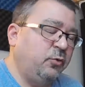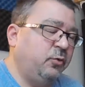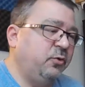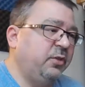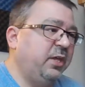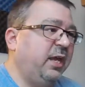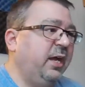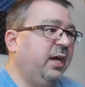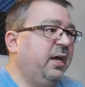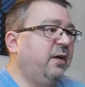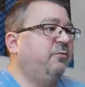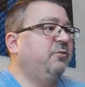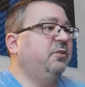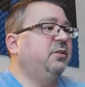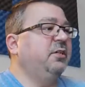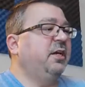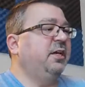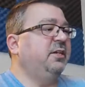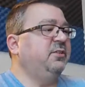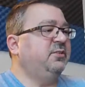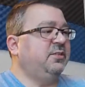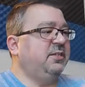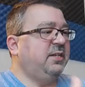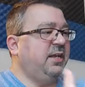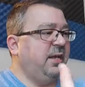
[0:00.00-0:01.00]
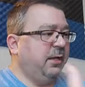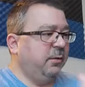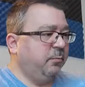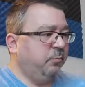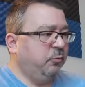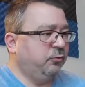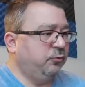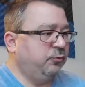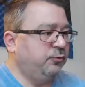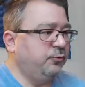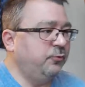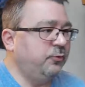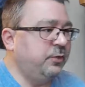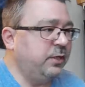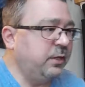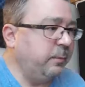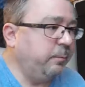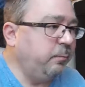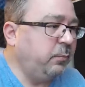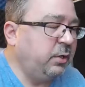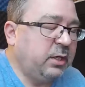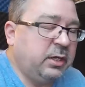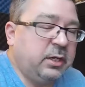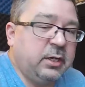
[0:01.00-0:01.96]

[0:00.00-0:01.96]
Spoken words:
They have a nice timbre to them.